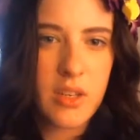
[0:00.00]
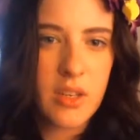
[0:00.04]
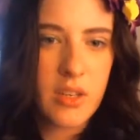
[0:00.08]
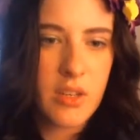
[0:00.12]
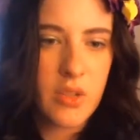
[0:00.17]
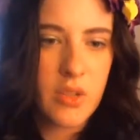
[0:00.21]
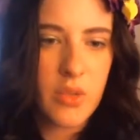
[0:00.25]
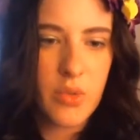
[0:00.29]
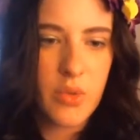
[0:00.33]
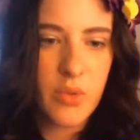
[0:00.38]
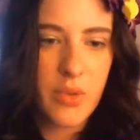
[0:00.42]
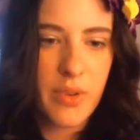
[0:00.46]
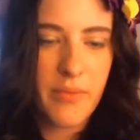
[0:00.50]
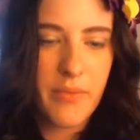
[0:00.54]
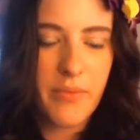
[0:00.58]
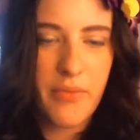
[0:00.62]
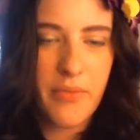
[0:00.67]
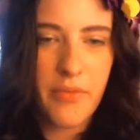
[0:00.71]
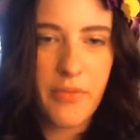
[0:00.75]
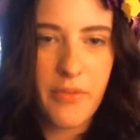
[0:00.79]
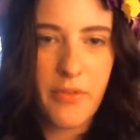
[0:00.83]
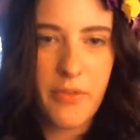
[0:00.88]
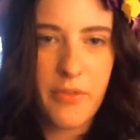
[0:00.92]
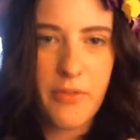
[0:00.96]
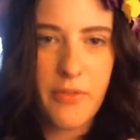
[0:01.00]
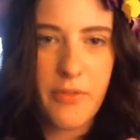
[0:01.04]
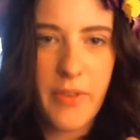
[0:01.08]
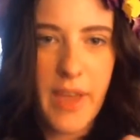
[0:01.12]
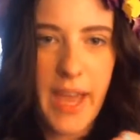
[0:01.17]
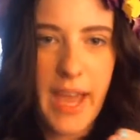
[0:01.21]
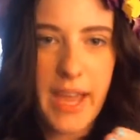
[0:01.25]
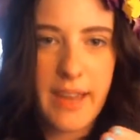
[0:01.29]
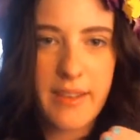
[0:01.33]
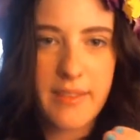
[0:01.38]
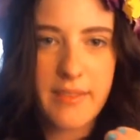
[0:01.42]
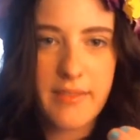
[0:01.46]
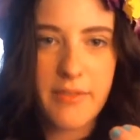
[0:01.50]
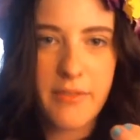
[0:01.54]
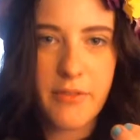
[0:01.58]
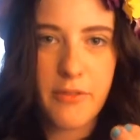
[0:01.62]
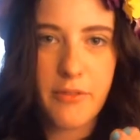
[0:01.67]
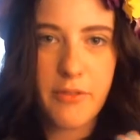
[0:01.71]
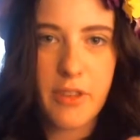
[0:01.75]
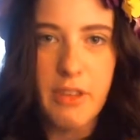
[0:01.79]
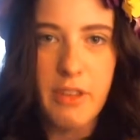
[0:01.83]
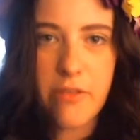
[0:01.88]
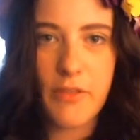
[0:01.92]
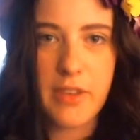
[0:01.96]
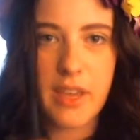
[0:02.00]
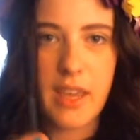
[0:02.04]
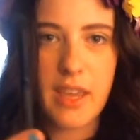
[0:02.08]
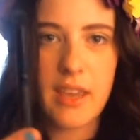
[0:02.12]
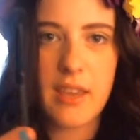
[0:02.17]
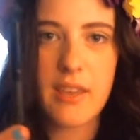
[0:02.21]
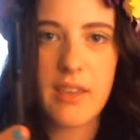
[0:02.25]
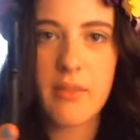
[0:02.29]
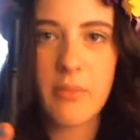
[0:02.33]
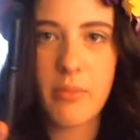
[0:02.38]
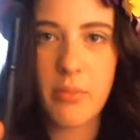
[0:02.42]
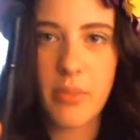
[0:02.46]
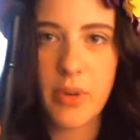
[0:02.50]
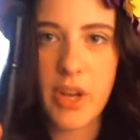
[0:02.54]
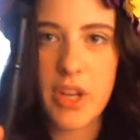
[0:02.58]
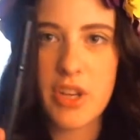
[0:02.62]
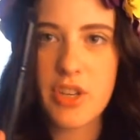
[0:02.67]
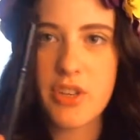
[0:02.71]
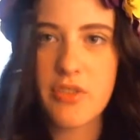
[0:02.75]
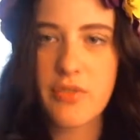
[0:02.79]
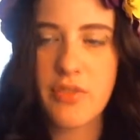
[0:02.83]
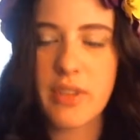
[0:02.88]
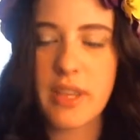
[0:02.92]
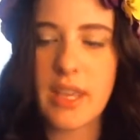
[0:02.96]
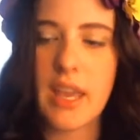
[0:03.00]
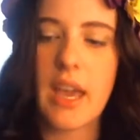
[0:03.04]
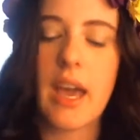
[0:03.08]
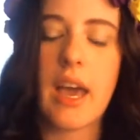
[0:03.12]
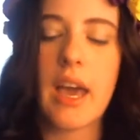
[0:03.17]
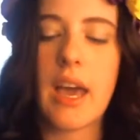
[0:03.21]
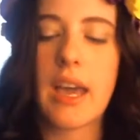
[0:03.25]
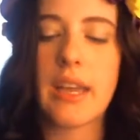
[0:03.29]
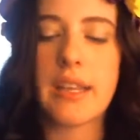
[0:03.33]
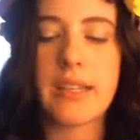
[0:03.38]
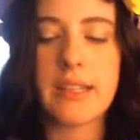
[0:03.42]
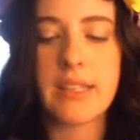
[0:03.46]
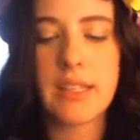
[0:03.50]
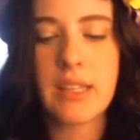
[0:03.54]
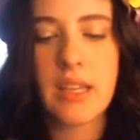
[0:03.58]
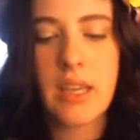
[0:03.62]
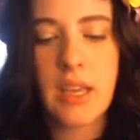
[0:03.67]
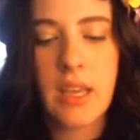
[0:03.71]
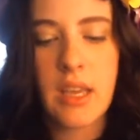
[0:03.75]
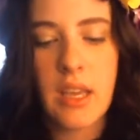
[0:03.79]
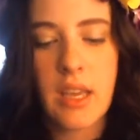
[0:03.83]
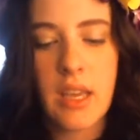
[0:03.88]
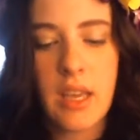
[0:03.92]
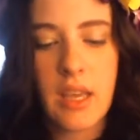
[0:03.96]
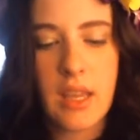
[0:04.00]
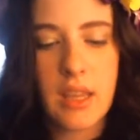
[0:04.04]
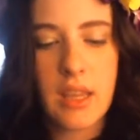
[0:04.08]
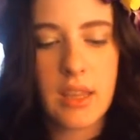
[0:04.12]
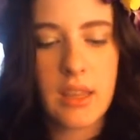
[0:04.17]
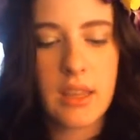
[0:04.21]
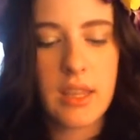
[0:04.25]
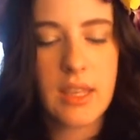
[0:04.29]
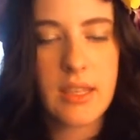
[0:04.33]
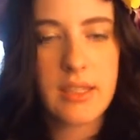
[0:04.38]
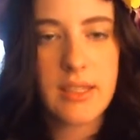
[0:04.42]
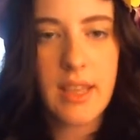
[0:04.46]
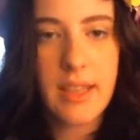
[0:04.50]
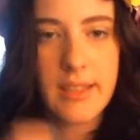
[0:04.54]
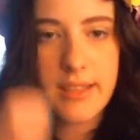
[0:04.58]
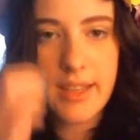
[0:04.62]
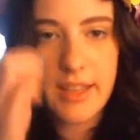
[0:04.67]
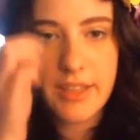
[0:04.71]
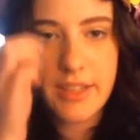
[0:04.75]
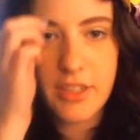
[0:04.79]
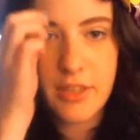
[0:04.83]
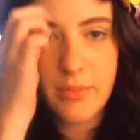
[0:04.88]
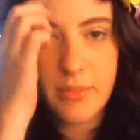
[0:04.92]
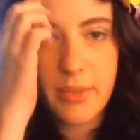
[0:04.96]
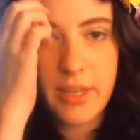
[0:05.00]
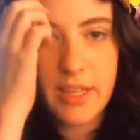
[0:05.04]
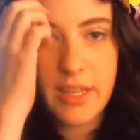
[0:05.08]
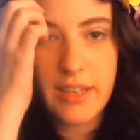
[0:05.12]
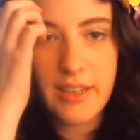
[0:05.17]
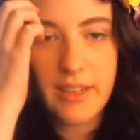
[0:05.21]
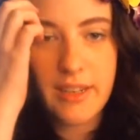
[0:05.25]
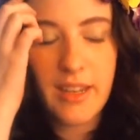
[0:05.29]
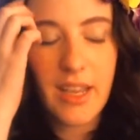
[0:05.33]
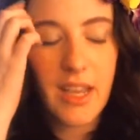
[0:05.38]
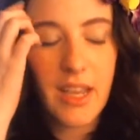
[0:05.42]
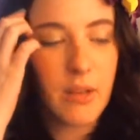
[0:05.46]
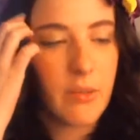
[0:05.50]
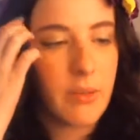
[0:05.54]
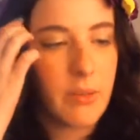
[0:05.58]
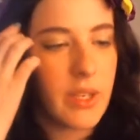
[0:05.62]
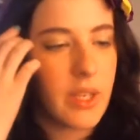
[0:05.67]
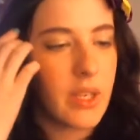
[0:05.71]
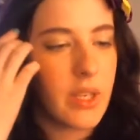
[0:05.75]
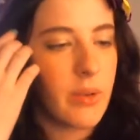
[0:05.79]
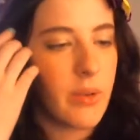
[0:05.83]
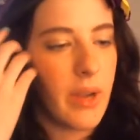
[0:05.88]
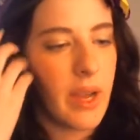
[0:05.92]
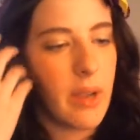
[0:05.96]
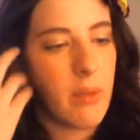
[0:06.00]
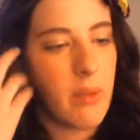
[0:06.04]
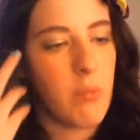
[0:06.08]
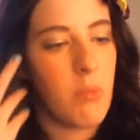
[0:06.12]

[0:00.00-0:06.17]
sort of fat, fluffy brush for the eyes. This has actually been a really great